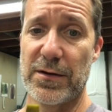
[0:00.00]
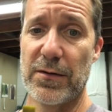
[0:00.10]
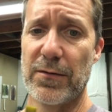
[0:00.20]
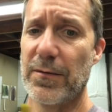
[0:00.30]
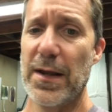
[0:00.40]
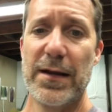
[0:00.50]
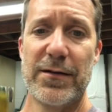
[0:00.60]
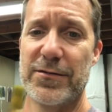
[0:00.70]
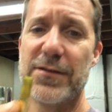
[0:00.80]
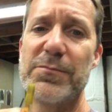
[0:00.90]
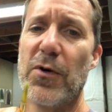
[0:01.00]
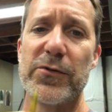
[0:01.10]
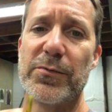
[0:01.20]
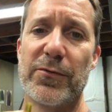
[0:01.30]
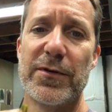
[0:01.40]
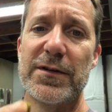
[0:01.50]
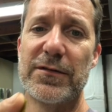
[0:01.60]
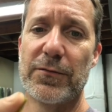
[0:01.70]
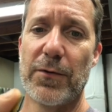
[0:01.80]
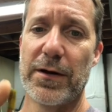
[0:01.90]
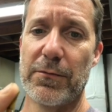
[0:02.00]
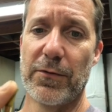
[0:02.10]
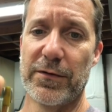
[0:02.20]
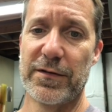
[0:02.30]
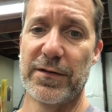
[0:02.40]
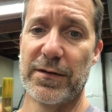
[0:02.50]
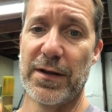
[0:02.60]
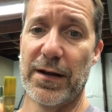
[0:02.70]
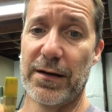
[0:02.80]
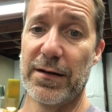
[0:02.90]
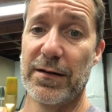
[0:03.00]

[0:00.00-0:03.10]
So there's just multiple reasons why you want the synthetic,